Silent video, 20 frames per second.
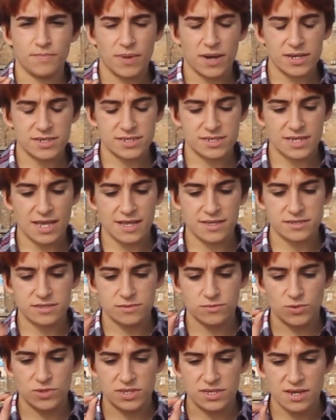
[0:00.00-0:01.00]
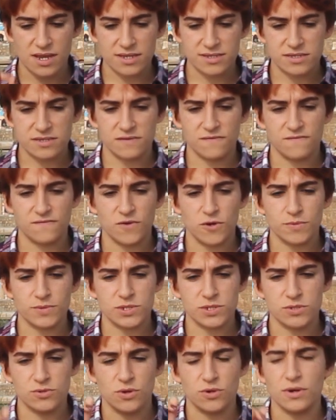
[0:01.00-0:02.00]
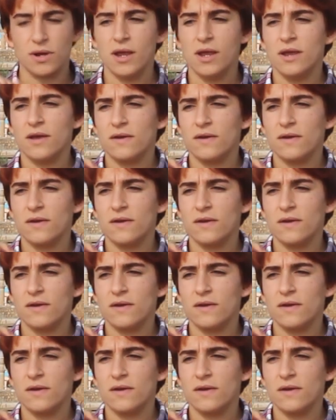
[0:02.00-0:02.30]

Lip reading: past tense with transitive verbs, your